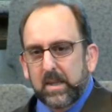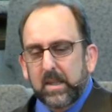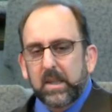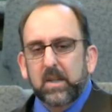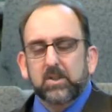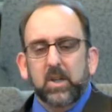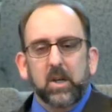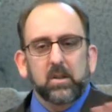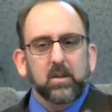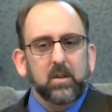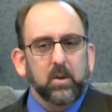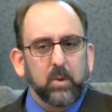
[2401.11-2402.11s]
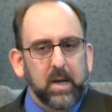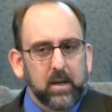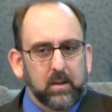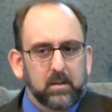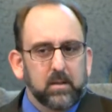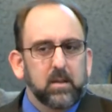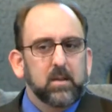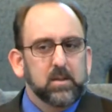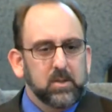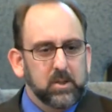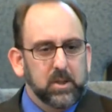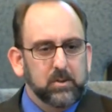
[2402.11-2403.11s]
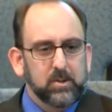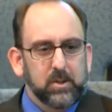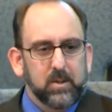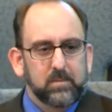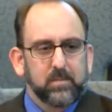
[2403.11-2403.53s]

There's another Goel that's closer.